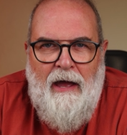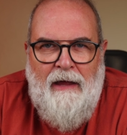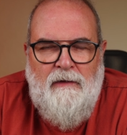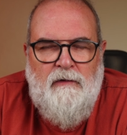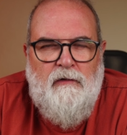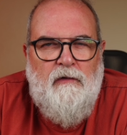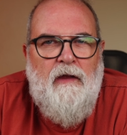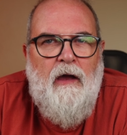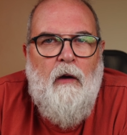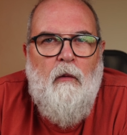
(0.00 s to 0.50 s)

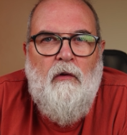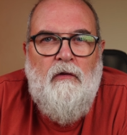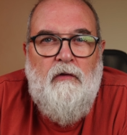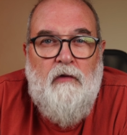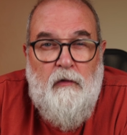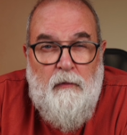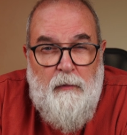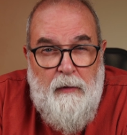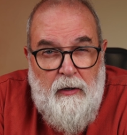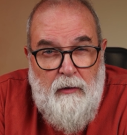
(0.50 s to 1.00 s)
and today I want
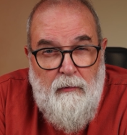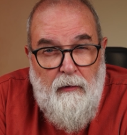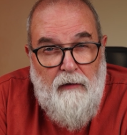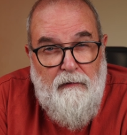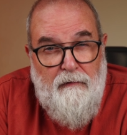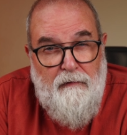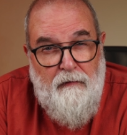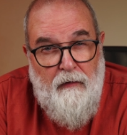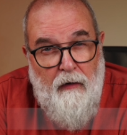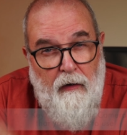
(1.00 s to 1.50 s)
to speak about
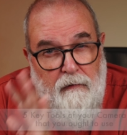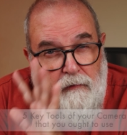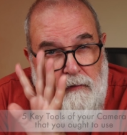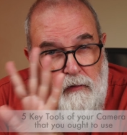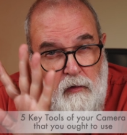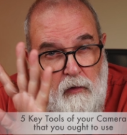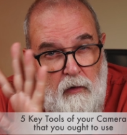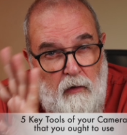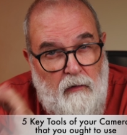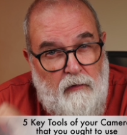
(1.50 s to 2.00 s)
5
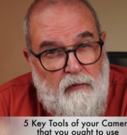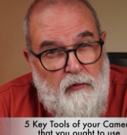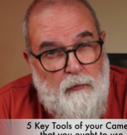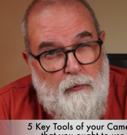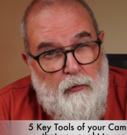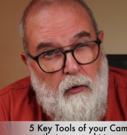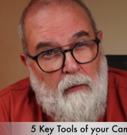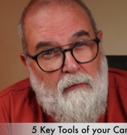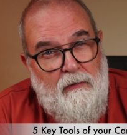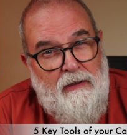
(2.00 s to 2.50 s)
tools you
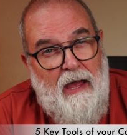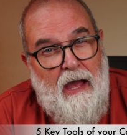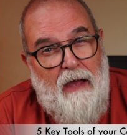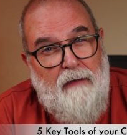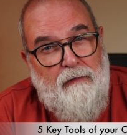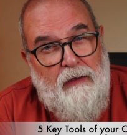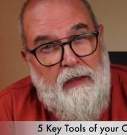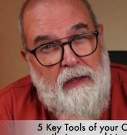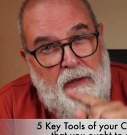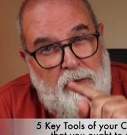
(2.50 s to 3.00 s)
probably
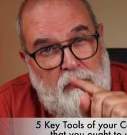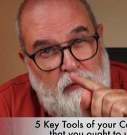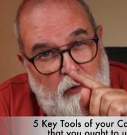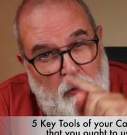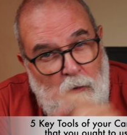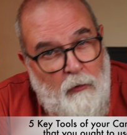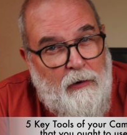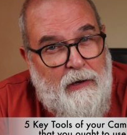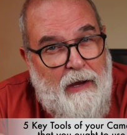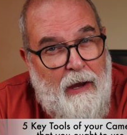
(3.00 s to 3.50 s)
have in
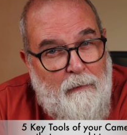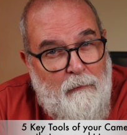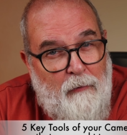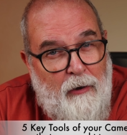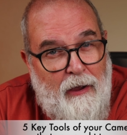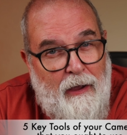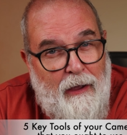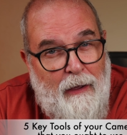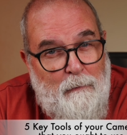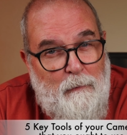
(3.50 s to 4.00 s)
your
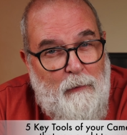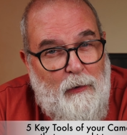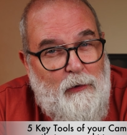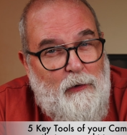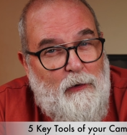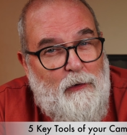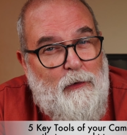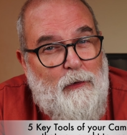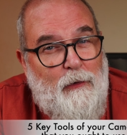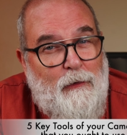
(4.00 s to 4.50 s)
camera, but
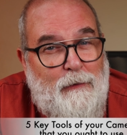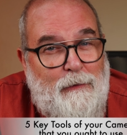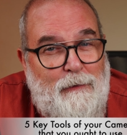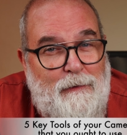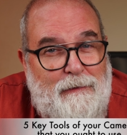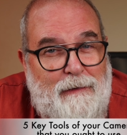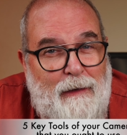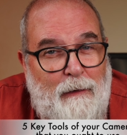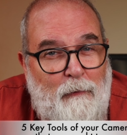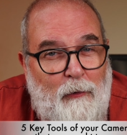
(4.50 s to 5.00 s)
you don't
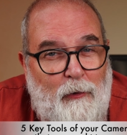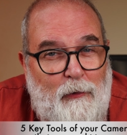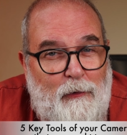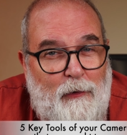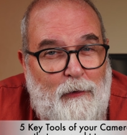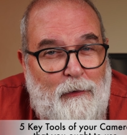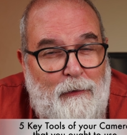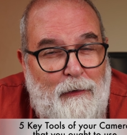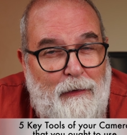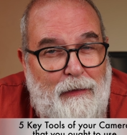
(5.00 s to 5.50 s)
use them or
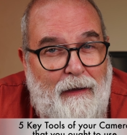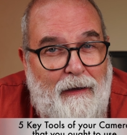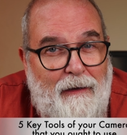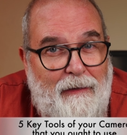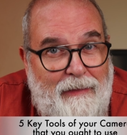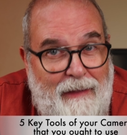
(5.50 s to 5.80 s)
don't know they are